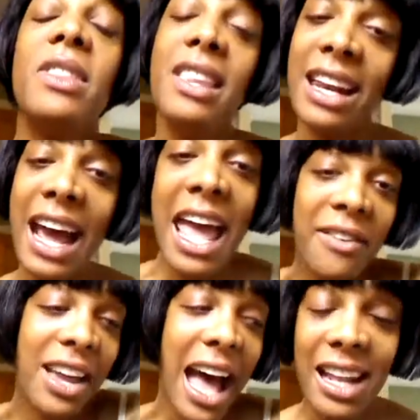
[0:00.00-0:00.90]
that I
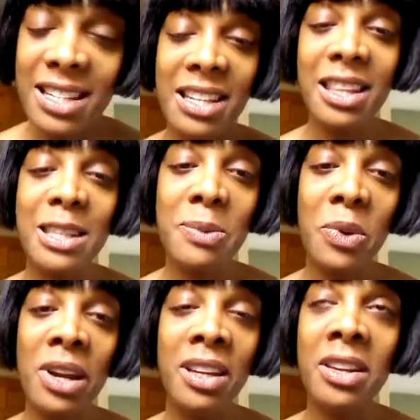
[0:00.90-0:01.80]
have gotten to this
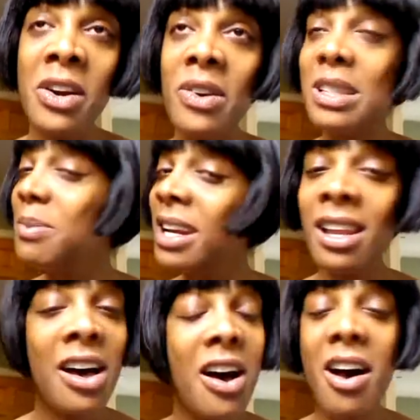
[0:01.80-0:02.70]
point. You know, it's been a
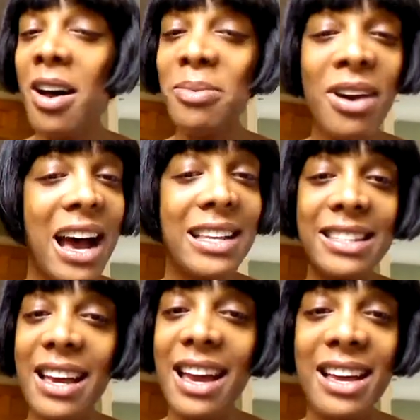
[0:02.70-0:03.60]
long
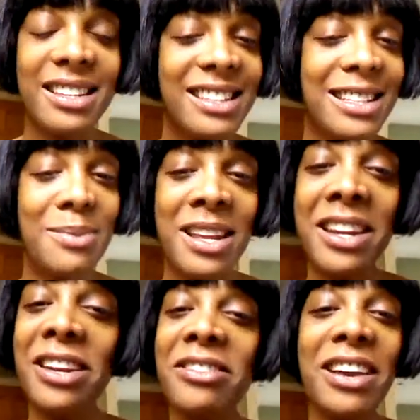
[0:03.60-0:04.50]
process. It's been
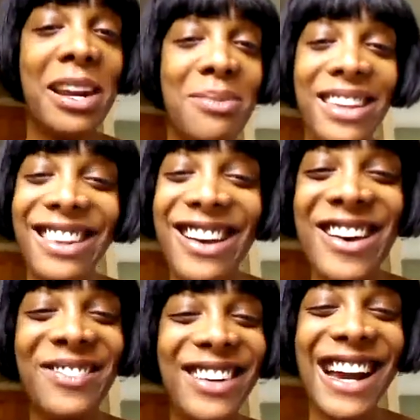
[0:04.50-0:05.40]
an incredibly
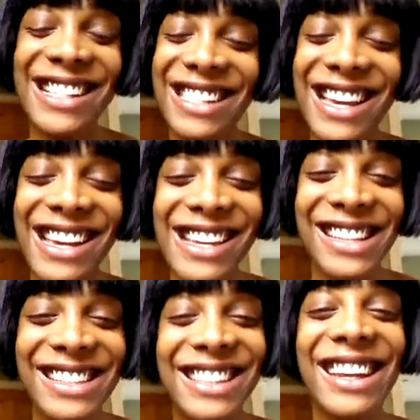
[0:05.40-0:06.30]
long
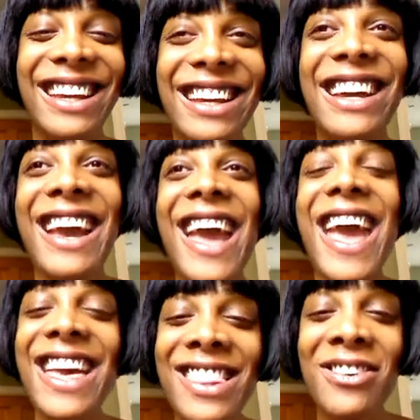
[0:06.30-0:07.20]
process.
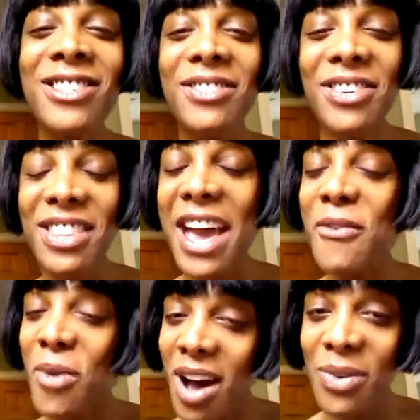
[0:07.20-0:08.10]
And those of you that
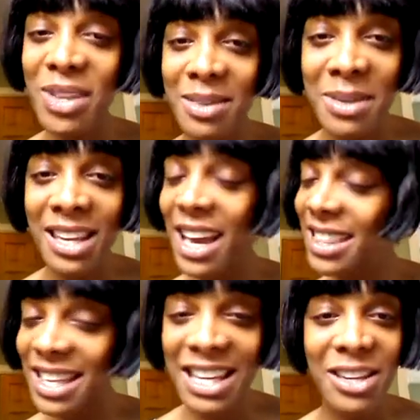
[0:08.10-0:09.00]
have walked with me, I
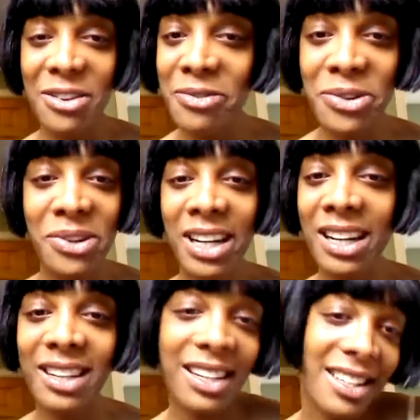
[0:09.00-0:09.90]
thank you for
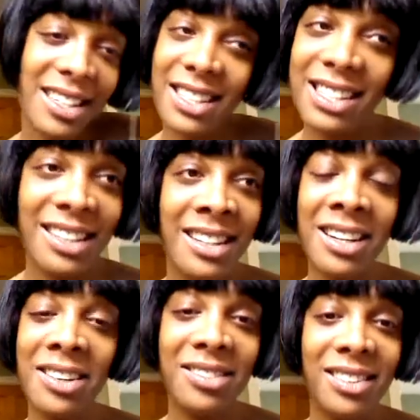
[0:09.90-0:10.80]
it because, you
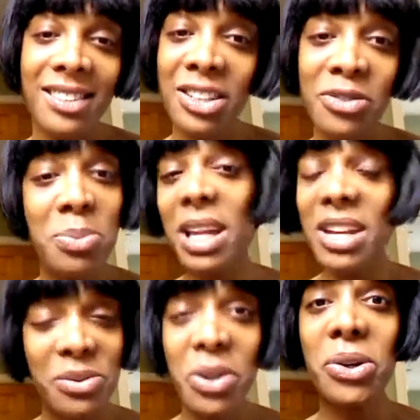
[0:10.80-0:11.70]
know, you've
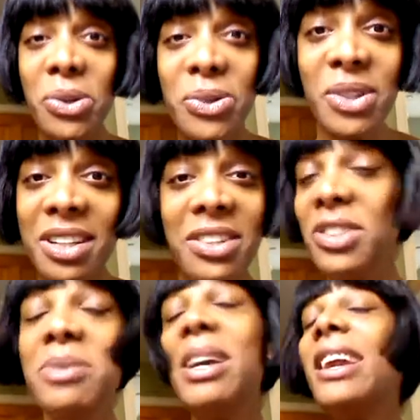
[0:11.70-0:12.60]
played a role. You know,
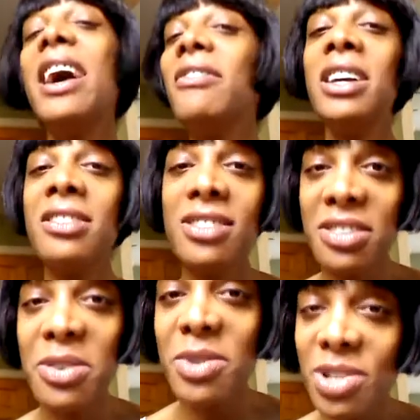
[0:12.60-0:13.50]
you may not have
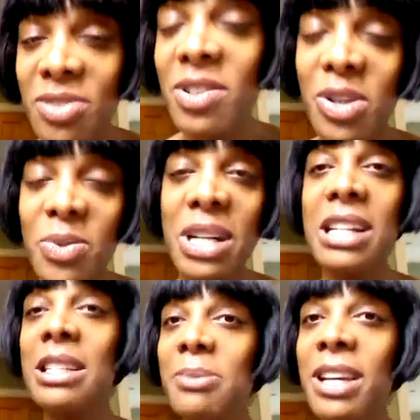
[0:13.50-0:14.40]
understood what your role
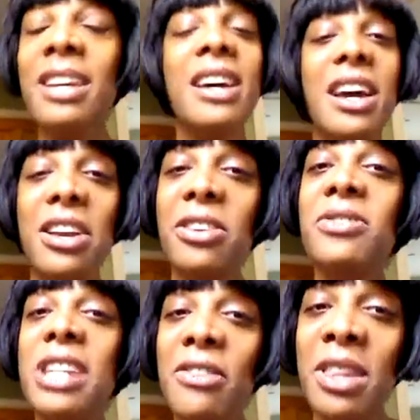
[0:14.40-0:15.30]
was, but
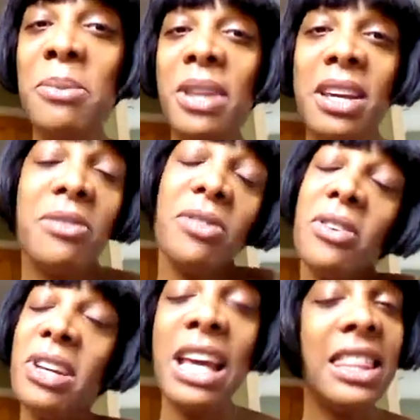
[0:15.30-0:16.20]
you definitely played a
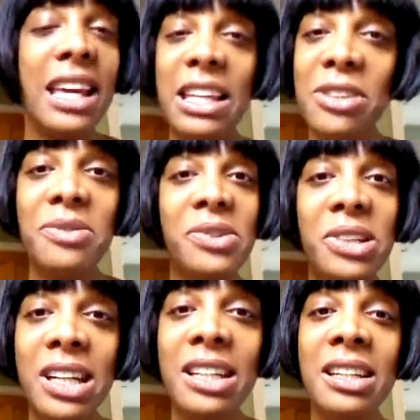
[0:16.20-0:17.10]
role and I thank you
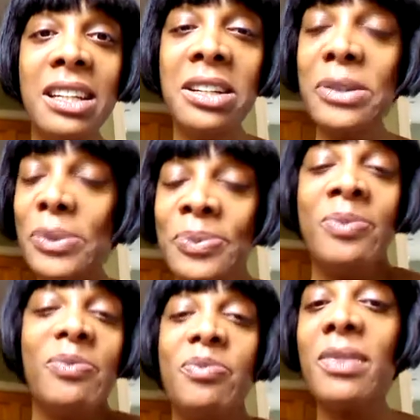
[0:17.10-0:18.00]
for it, you know.
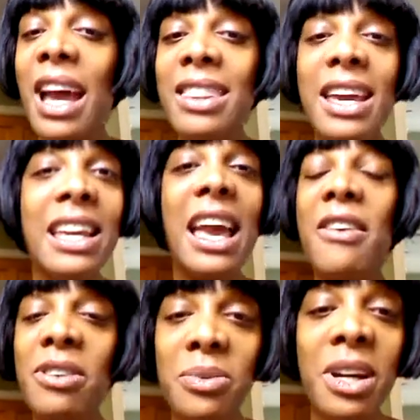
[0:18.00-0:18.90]
I thank
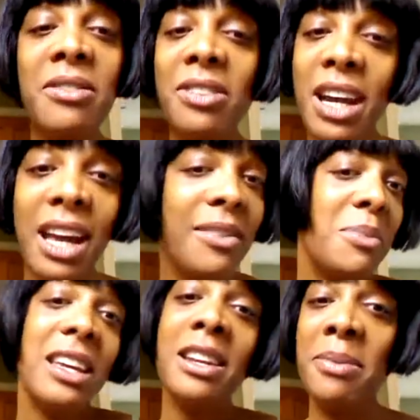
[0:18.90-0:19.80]
everyone for
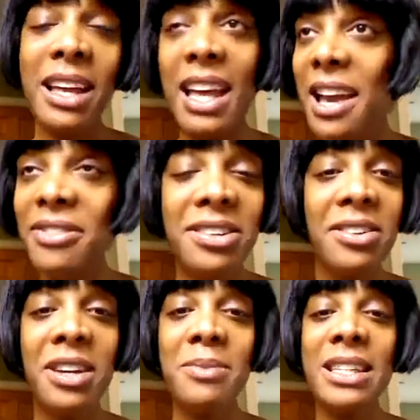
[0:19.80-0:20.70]
being in my life, you
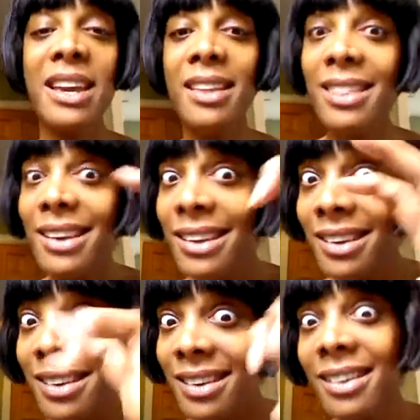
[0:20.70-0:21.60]
know what I'm saying? The
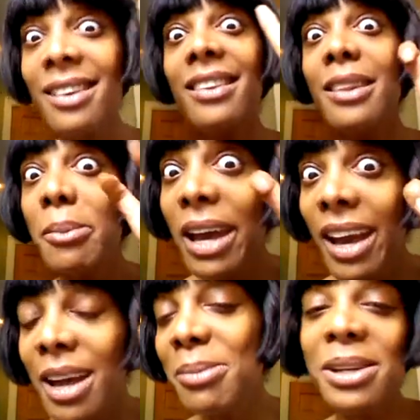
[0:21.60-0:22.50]
good, the
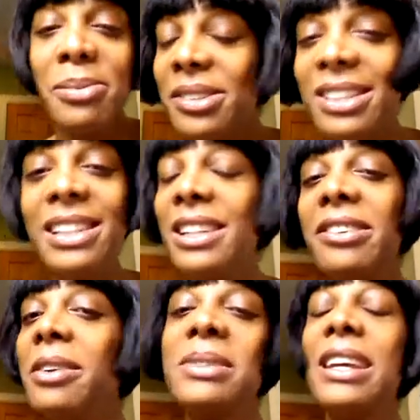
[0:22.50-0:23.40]
bad people, you know
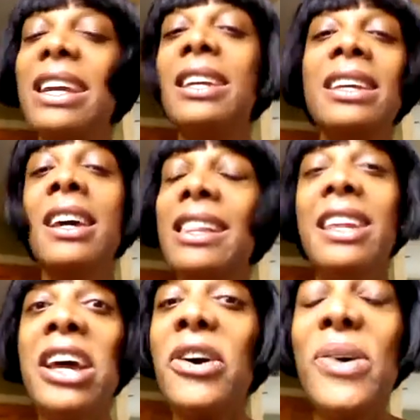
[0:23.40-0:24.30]
what I'm saying? The
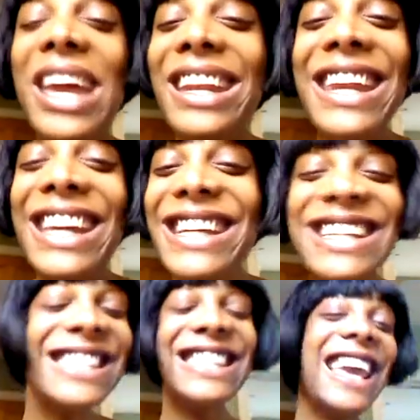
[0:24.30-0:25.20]
knucklehead
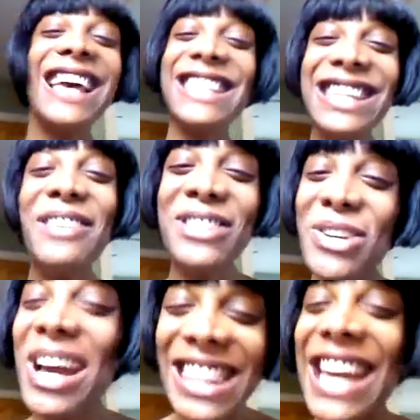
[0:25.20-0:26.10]
niggas, yes, them
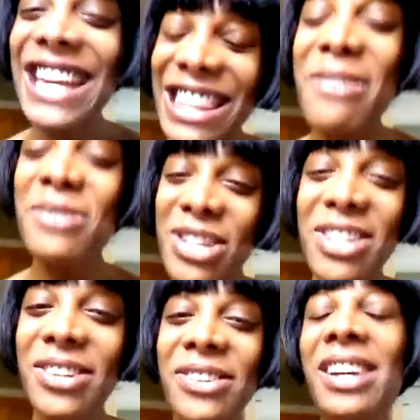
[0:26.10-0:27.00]
too. I thank them
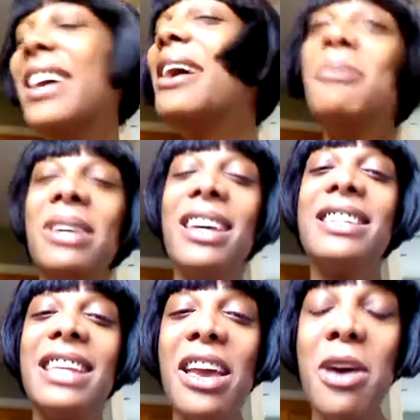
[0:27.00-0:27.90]
too
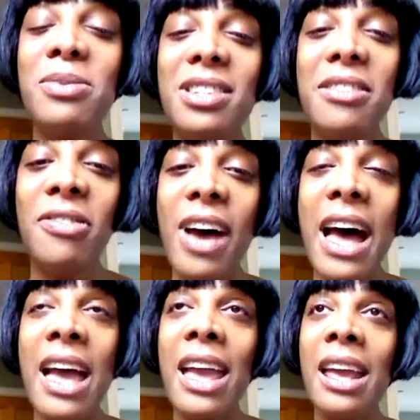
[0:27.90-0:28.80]
because they help to
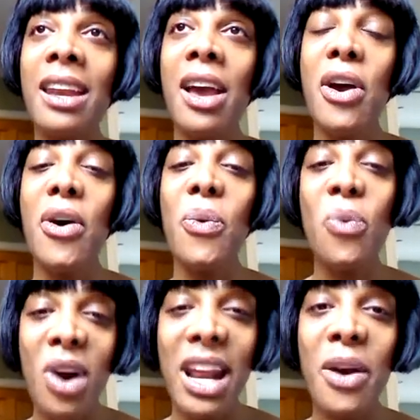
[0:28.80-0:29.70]
define
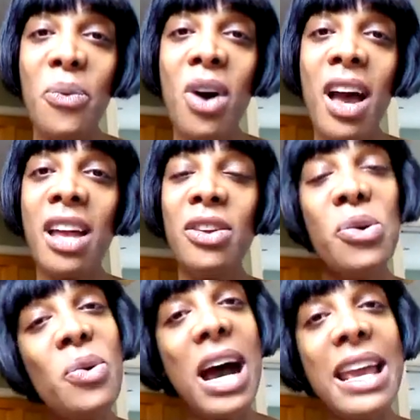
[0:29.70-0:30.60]
what I want,
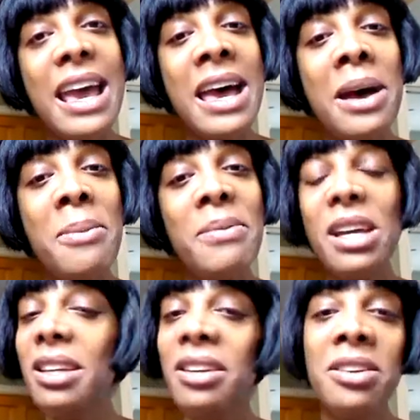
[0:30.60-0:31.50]
who I am,
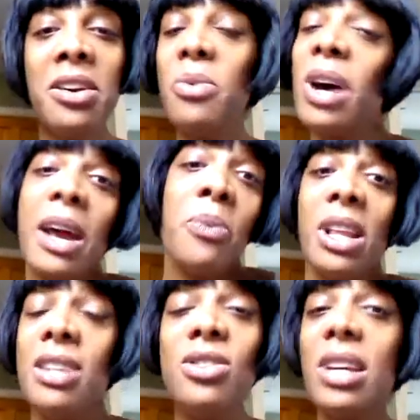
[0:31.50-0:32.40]
you know, what I'm
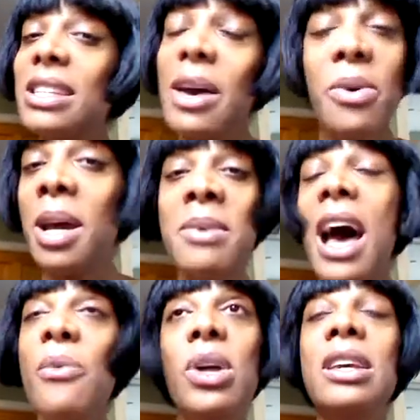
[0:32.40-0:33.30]
willing to accept, what I'm
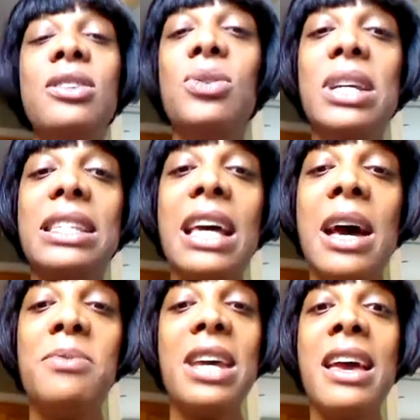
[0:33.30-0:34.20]
not willing to
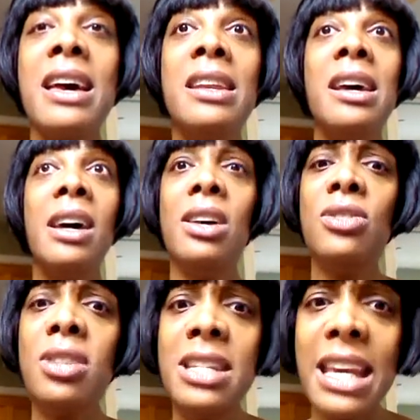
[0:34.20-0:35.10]
accept. And
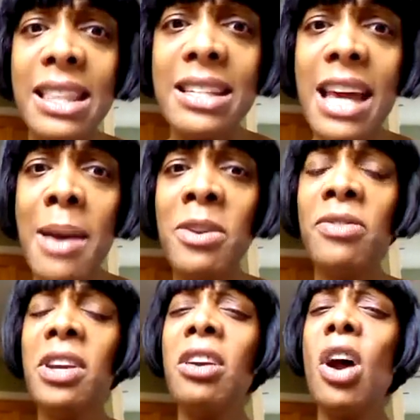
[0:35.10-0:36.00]
to take the time to
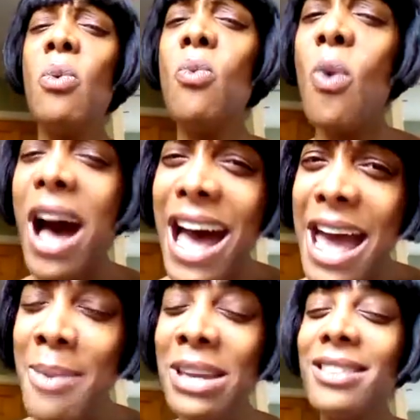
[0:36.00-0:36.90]
figure out why
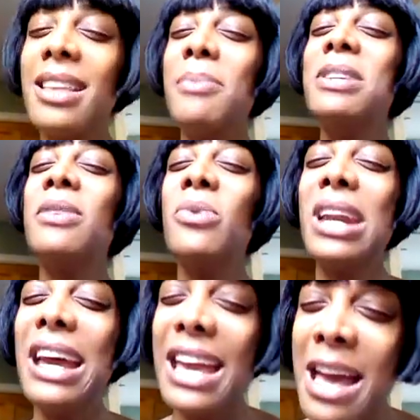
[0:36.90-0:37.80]
I'm accepting what
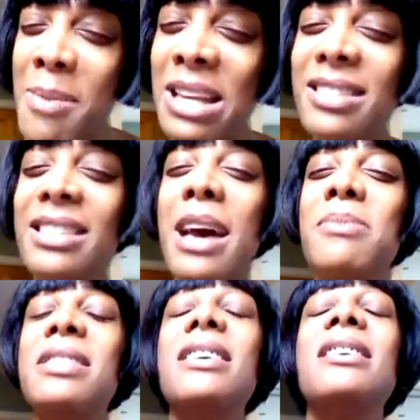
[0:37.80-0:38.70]
I am
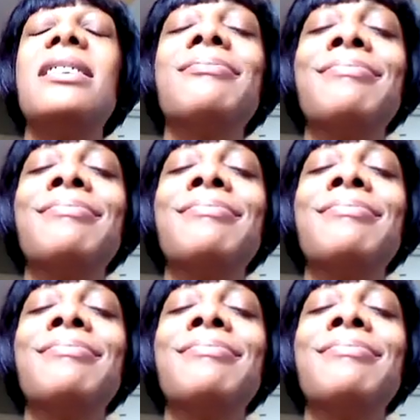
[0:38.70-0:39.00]
accepting.